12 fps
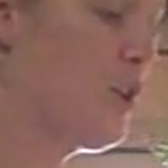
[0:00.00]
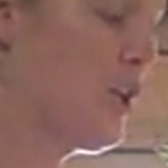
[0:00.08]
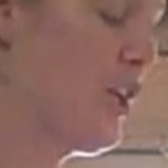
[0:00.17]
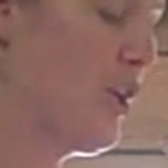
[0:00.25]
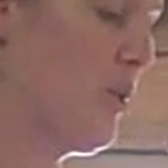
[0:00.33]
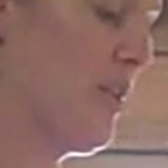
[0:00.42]

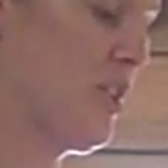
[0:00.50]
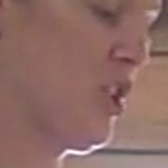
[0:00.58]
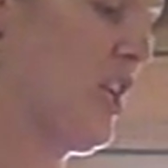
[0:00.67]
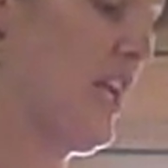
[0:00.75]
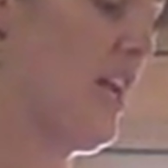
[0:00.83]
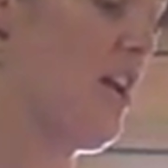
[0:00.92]
you know, and it's
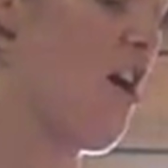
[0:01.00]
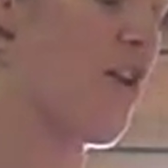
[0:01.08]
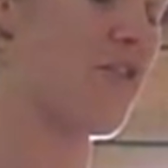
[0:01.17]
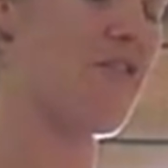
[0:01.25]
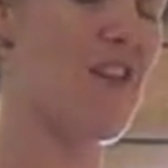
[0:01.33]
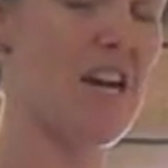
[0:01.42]
going to get
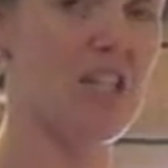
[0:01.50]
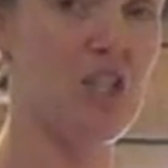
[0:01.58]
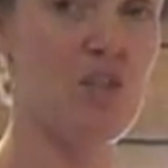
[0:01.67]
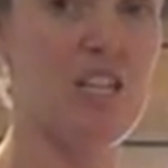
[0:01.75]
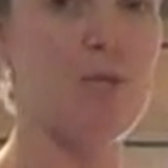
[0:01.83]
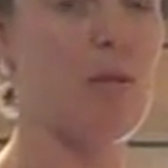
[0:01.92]
hotter faster,
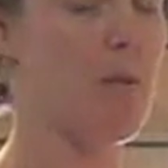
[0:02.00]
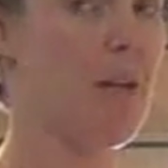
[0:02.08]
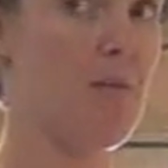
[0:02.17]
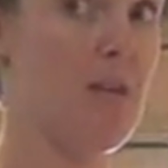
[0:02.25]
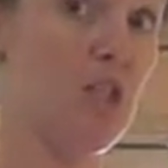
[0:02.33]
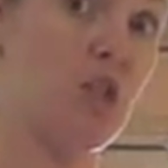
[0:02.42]
that's probably
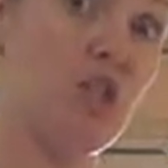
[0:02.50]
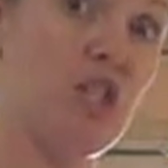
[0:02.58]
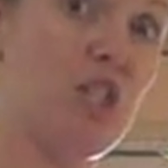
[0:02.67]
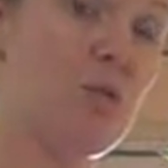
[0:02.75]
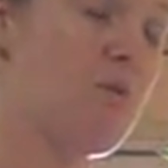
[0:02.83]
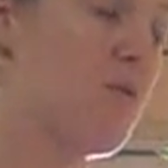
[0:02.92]
going to be easier
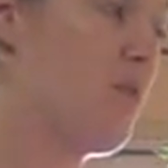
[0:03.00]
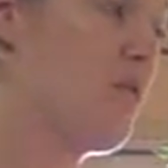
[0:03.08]
too. If